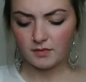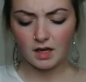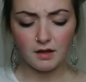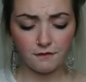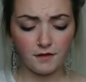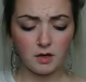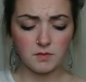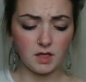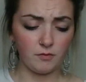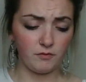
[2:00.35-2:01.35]
It
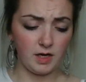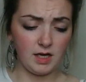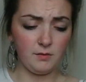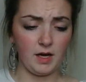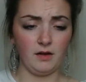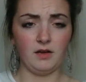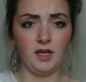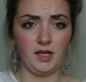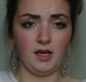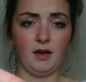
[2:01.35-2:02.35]
foams up really well.
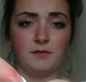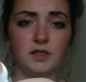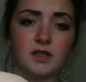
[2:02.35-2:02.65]
Look, I'm just